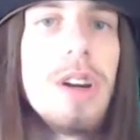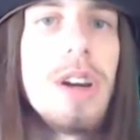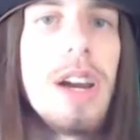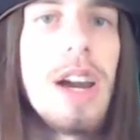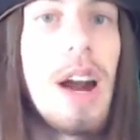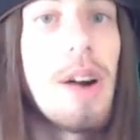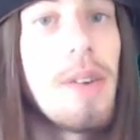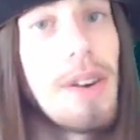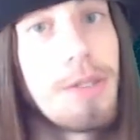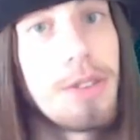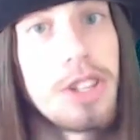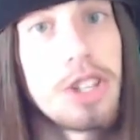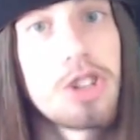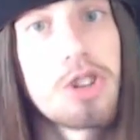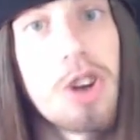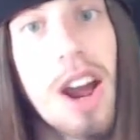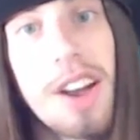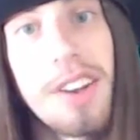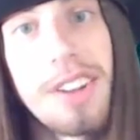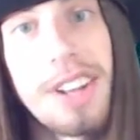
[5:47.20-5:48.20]
However, the
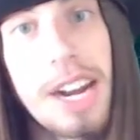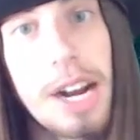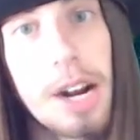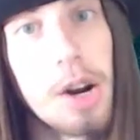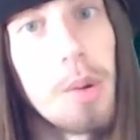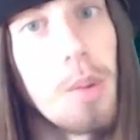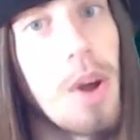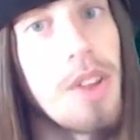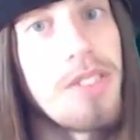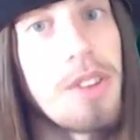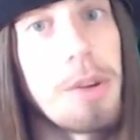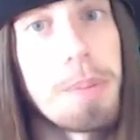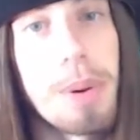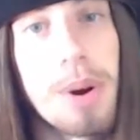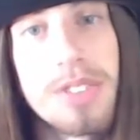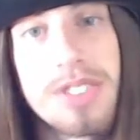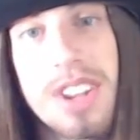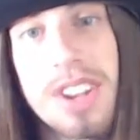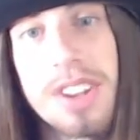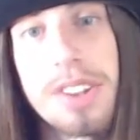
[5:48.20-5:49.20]
trial and error wasn't
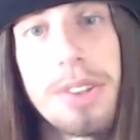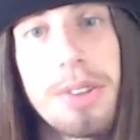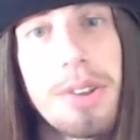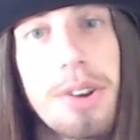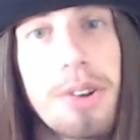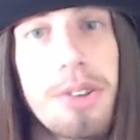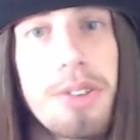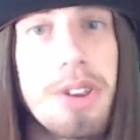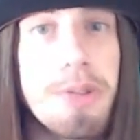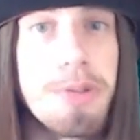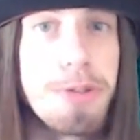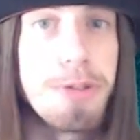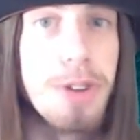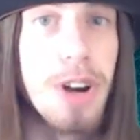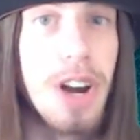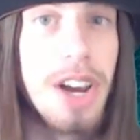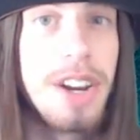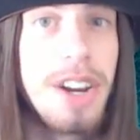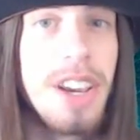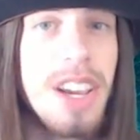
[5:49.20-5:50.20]
particularly
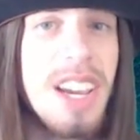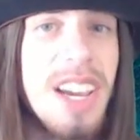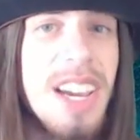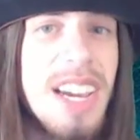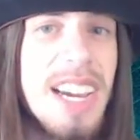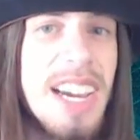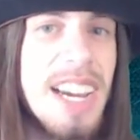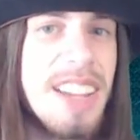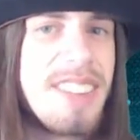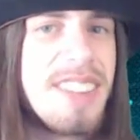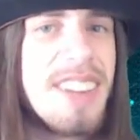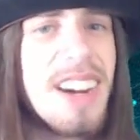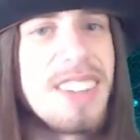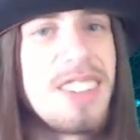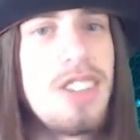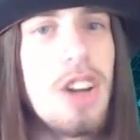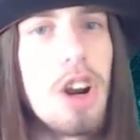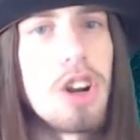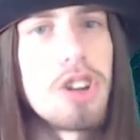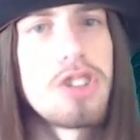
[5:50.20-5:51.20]
fun. It's
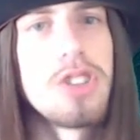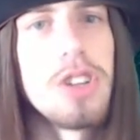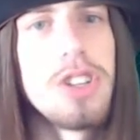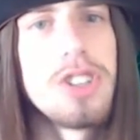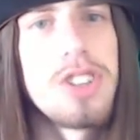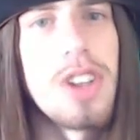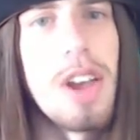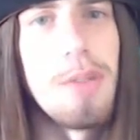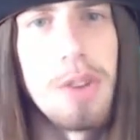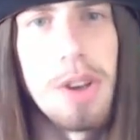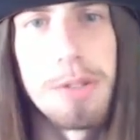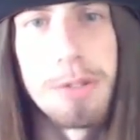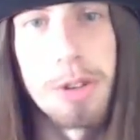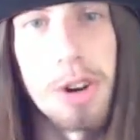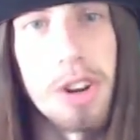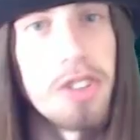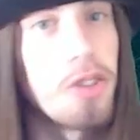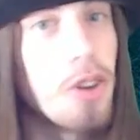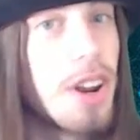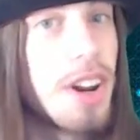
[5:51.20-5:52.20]
not Dark Souls level of
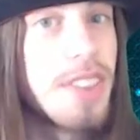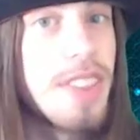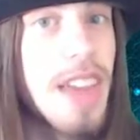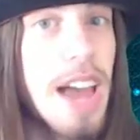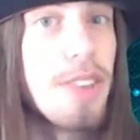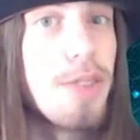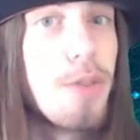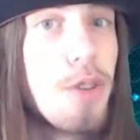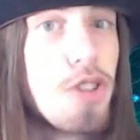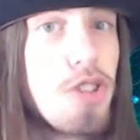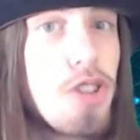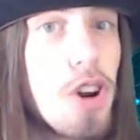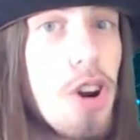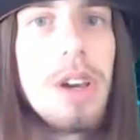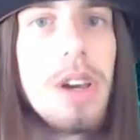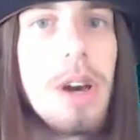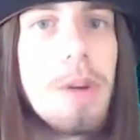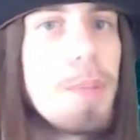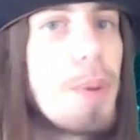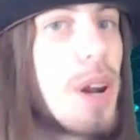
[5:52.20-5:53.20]
frustrating, that's for
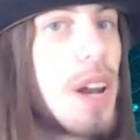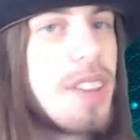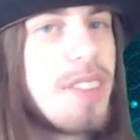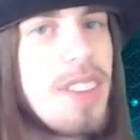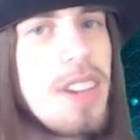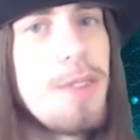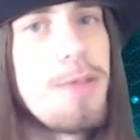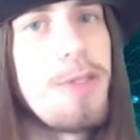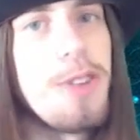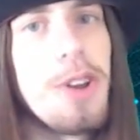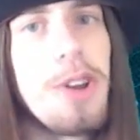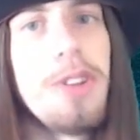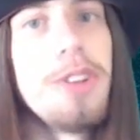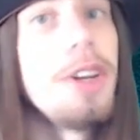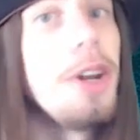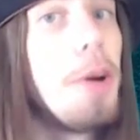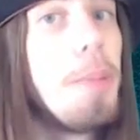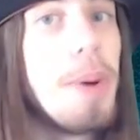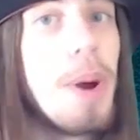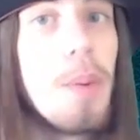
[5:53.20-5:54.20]
sure, but I did feel a
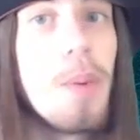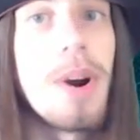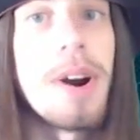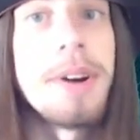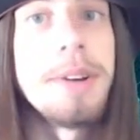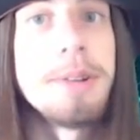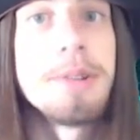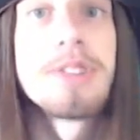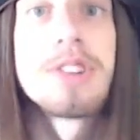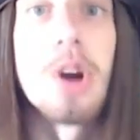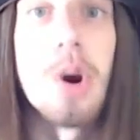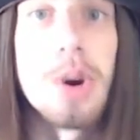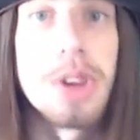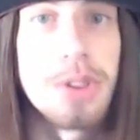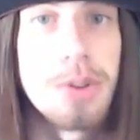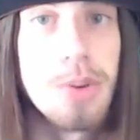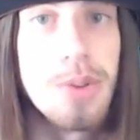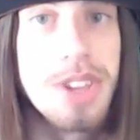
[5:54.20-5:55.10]
little bit while I was going through the